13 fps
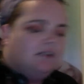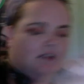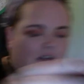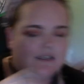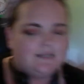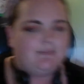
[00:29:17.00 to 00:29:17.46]

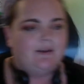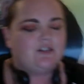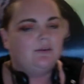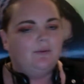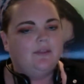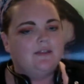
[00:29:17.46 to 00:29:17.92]

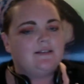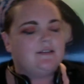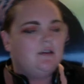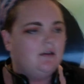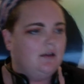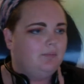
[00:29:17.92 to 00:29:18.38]
Especially with
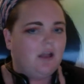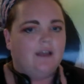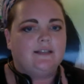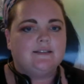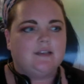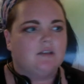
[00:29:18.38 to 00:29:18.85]

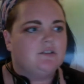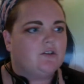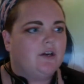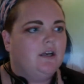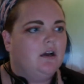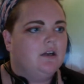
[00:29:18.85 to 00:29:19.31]
applying
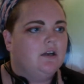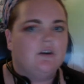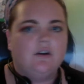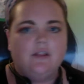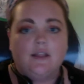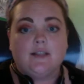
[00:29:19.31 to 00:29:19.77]
sunscreen. I
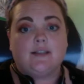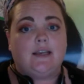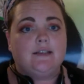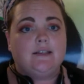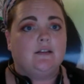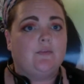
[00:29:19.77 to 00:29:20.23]
know in the
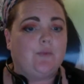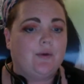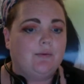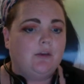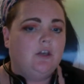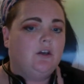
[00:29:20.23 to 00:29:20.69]
States at the
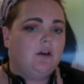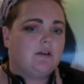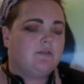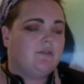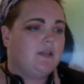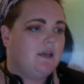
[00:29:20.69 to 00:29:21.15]
moment, you
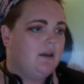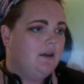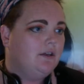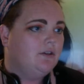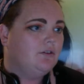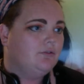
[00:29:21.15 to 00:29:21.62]
guys over there,
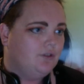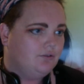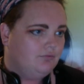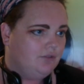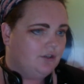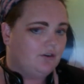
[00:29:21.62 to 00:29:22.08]

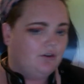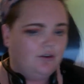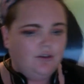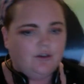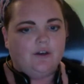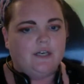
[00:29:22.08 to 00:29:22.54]

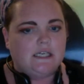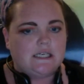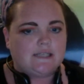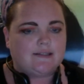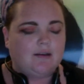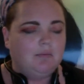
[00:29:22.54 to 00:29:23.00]
you go
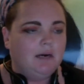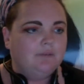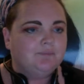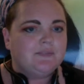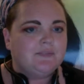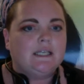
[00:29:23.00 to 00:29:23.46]
into summer.
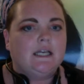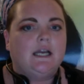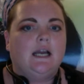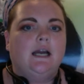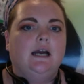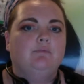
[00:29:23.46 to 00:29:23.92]

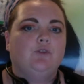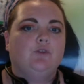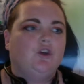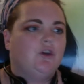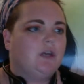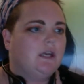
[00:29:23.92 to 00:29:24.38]

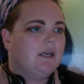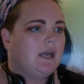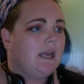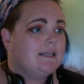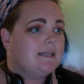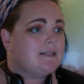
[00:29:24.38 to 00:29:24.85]
You can
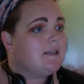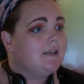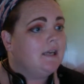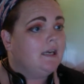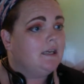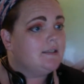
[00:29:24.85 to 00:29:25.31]

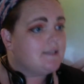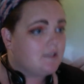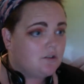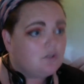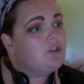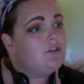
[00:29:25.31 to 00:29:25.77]
easily
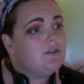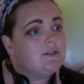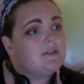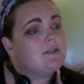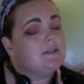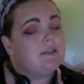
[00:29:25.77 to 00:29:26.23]
still
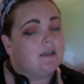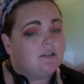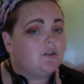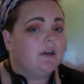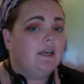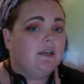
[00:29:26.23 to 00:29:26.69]
use
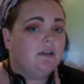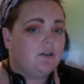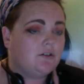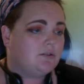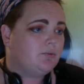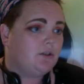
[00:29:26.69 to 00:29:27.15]
sunscreen
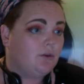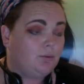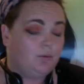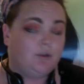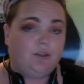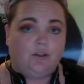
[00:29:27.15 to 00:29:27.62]
because we
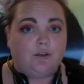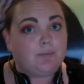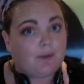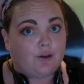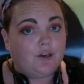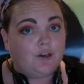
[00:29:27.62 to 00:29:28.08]
don't want you to
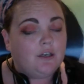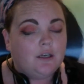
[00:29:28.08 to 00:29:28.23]
burn.